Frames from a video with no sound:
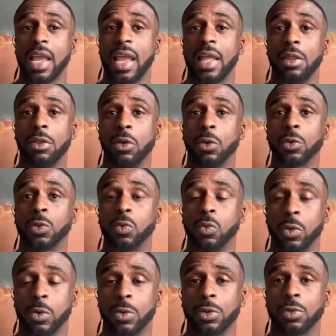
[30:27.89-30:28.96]
And those
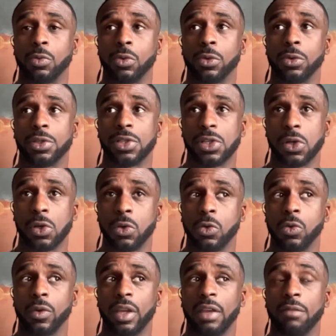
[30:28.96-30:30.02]
words were
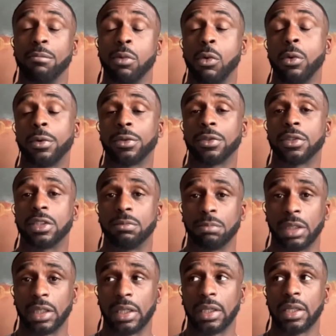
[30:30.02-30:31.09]
so important to
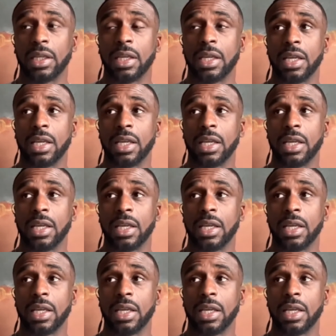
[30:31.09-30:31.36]
me